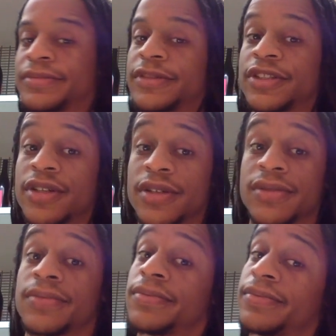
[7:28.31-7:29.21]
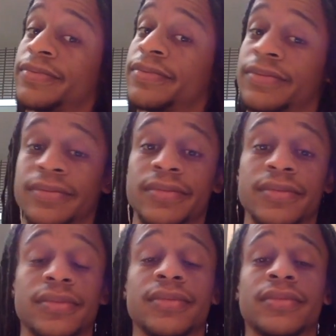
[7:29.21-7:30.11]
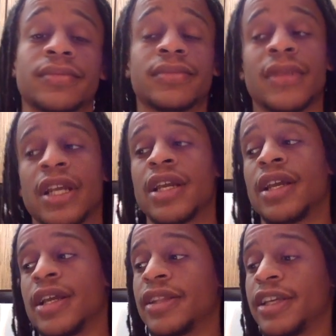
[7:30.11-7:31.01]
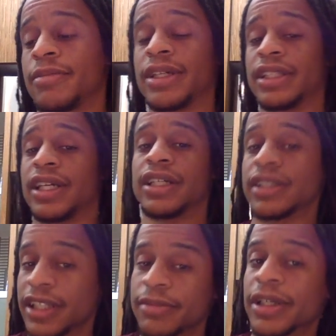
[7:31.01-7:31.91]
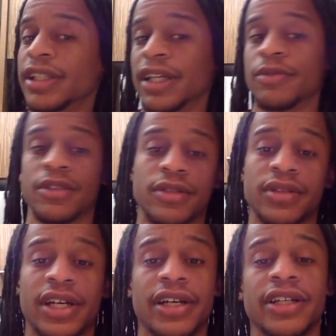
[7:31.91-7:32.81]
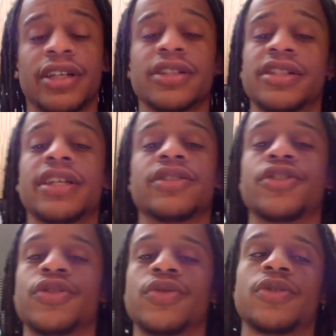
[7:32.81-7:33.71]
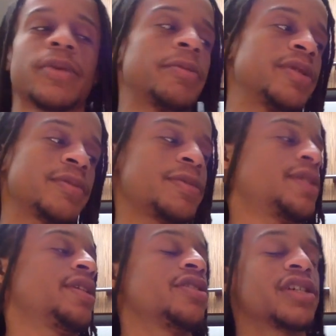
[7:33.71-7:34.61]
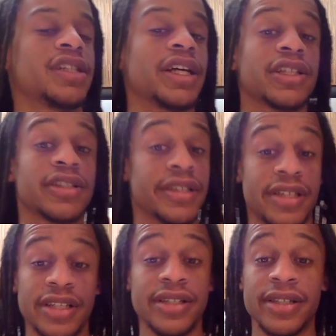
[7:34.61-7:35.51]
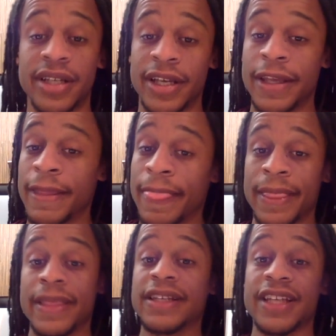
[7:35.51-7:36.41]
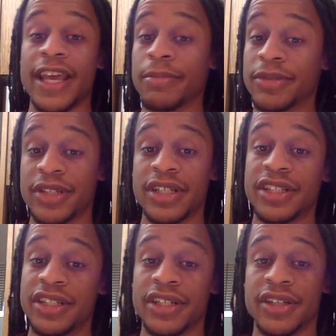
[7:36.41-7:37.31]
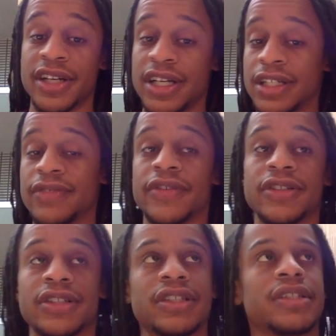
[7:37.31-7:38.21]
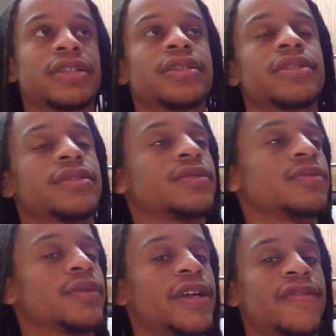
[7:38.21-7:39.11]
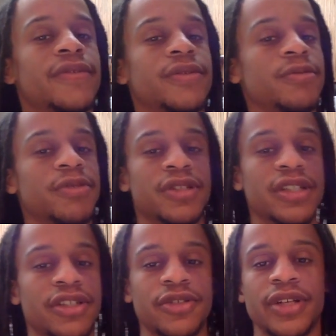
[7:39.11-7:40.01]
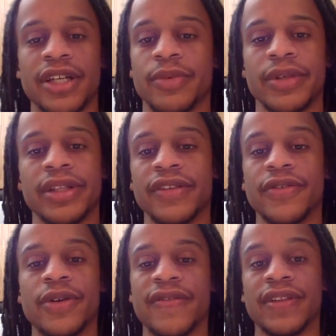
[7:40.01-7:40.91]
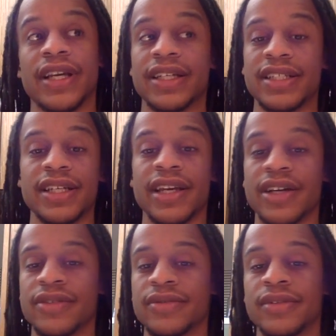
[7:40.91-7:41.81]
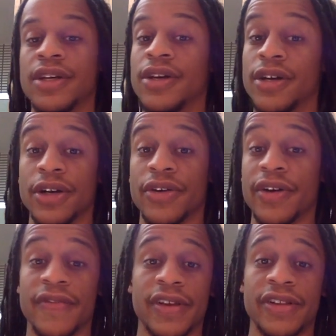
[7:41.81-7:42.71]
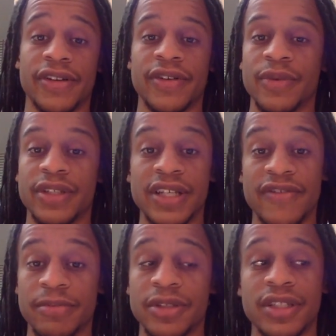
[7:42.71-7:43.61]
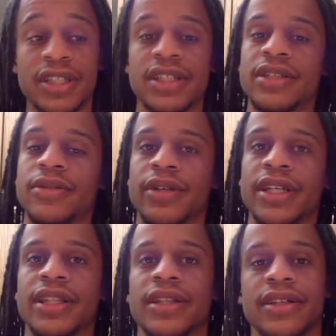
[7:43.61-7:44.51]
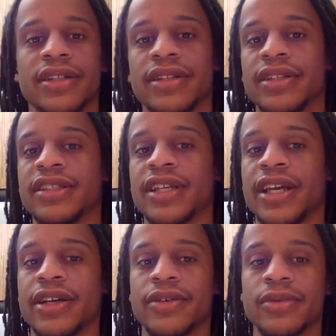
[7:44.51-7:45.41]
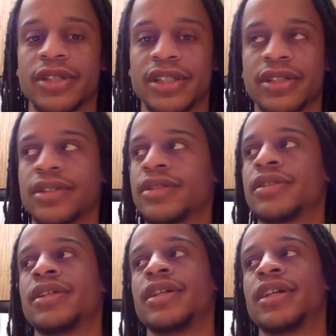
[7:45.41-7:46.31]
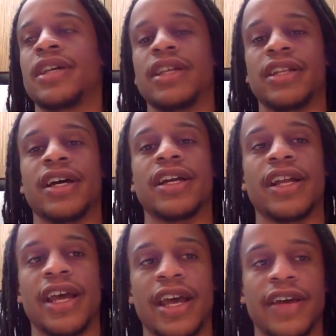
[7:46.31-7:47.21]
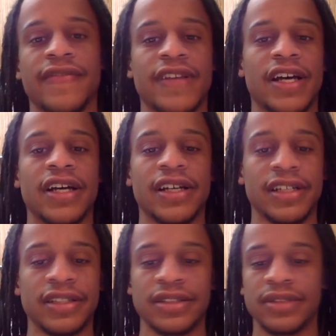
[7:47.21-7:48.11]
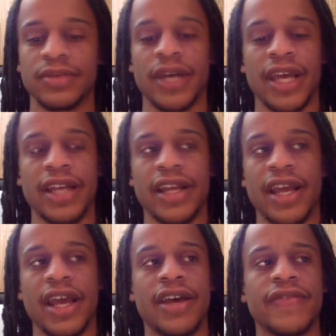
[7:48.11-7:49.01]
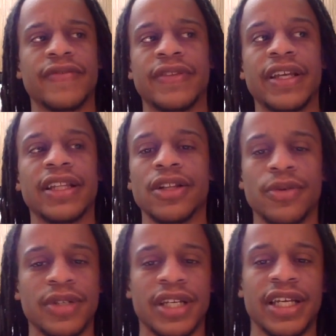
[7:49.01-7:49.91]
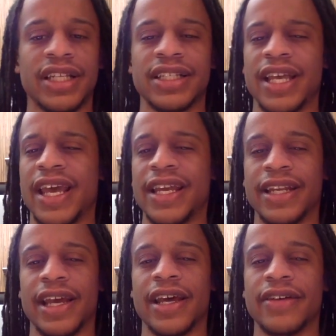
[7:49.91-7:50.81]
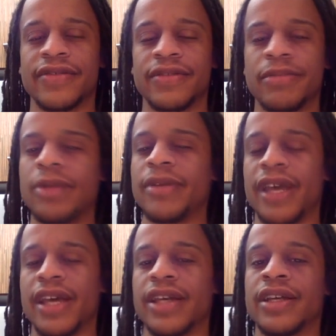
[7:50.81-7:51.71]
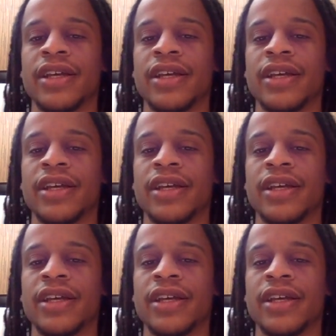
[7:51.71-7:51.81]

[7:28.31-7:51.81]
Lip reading: So, think about that. Think about that when you out here selling shoes. Maybe something in your collection that's sitting. That's 8% SneakerCon versus whatever percentage you get with, if you don't have a legacy account or grandfather in with 7%, you get the scale, which is 9.5, 9, 8.5. I think the lowest you can get is 8.5, maybe 8.